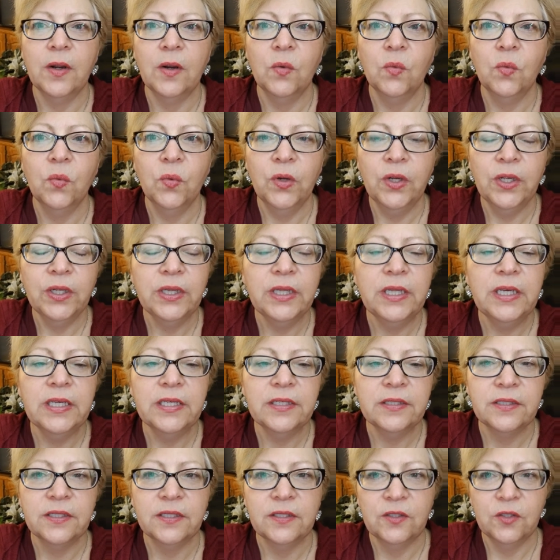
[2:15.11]
really
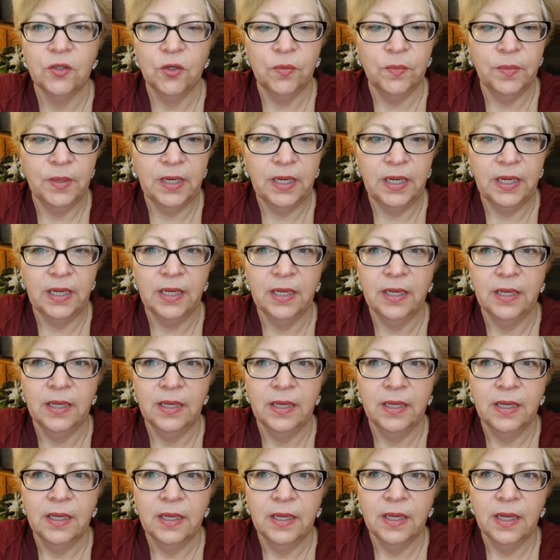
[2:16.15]
is determining
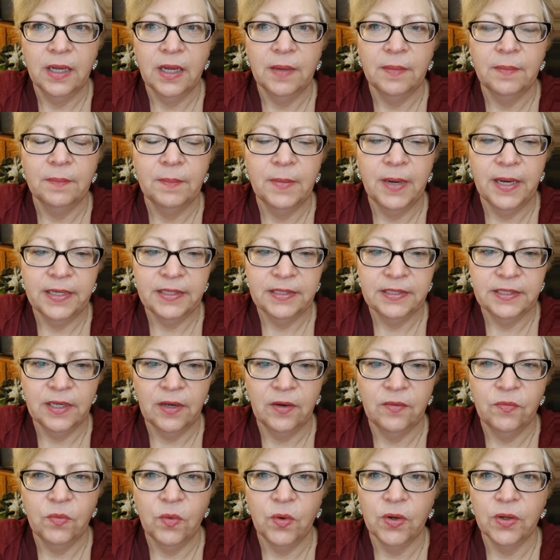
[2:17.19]
my
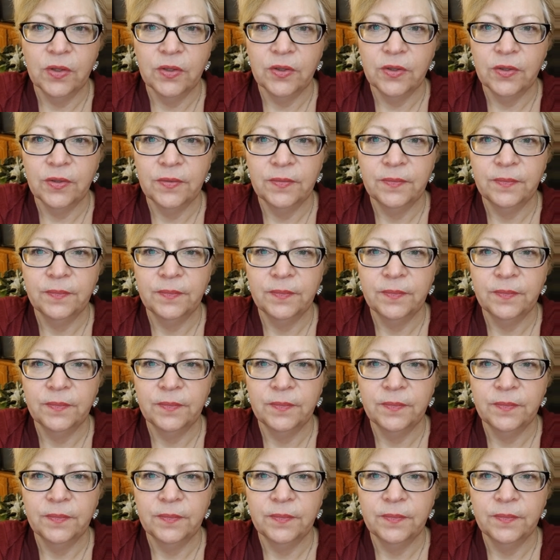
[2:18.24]
self worth?